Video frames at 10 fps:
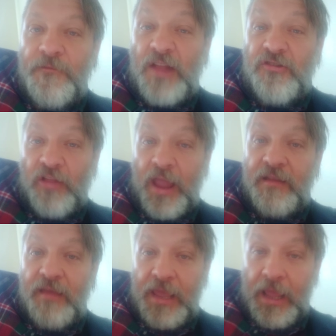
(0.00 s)

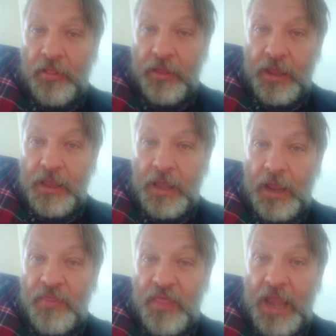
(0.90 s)
vigilante killing
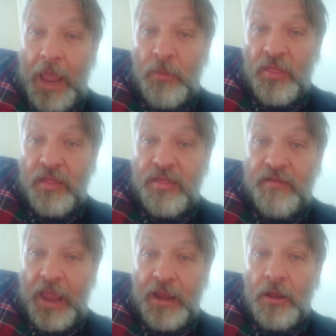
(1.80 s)
in the name of the
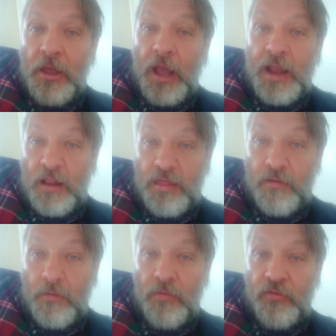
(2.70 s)
state
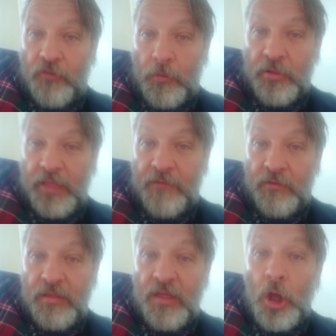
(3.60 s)
against true
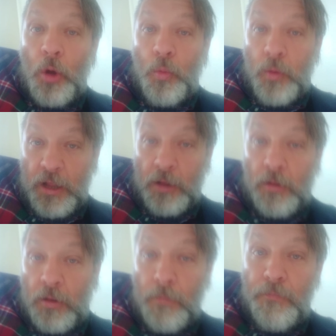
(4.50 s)
believers
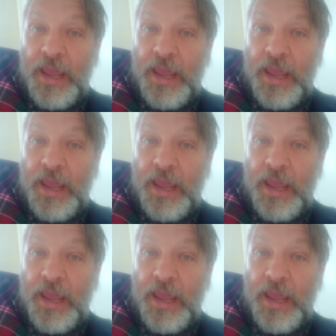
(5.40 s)
will